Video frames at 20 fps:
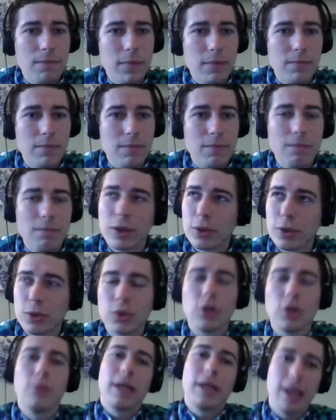But there's so
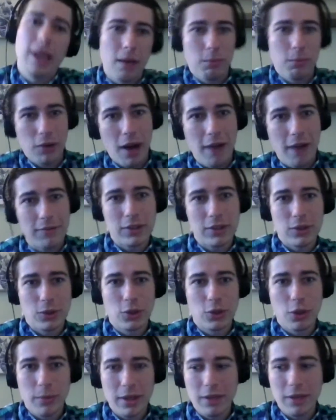many nonprofits, there's so
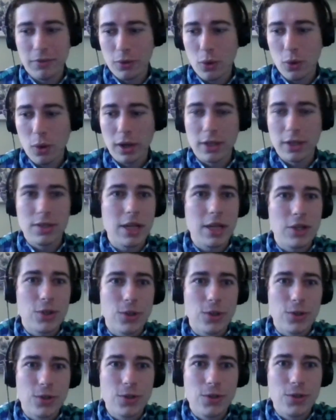many different
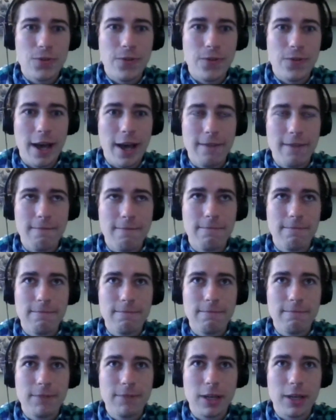organizations that,
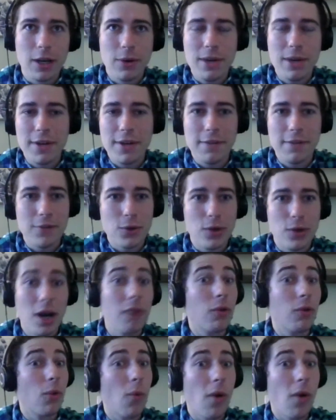even if you
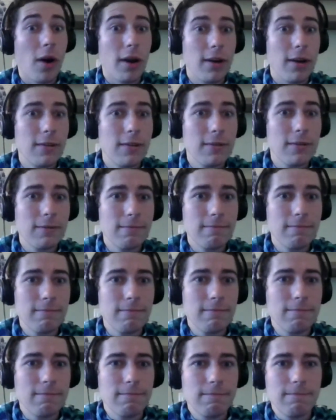cover one,
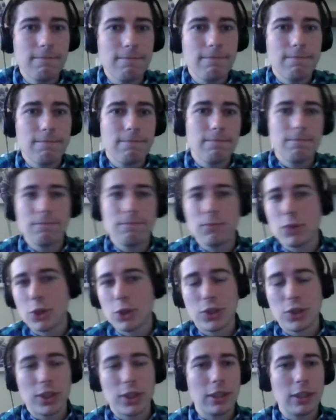there's
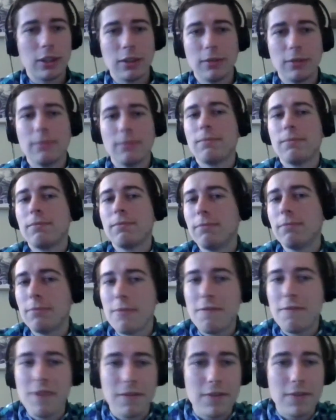still
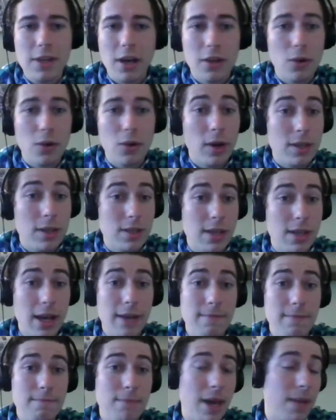50 other ones that
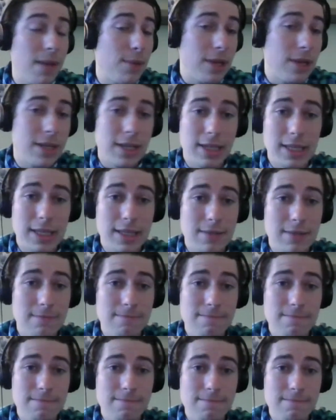maybe didn't
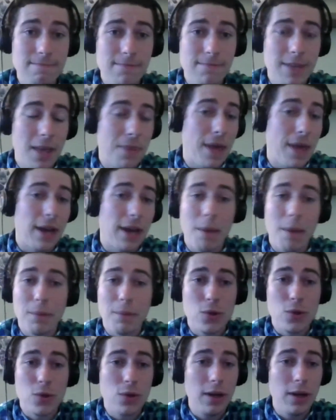get that
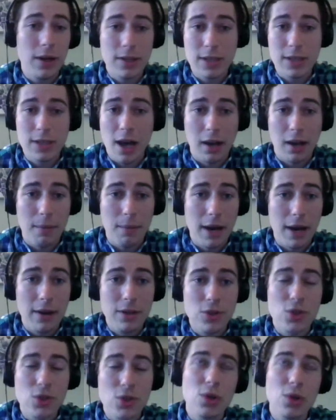opportunity to talk about
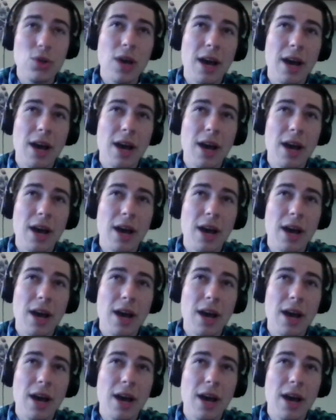it. So you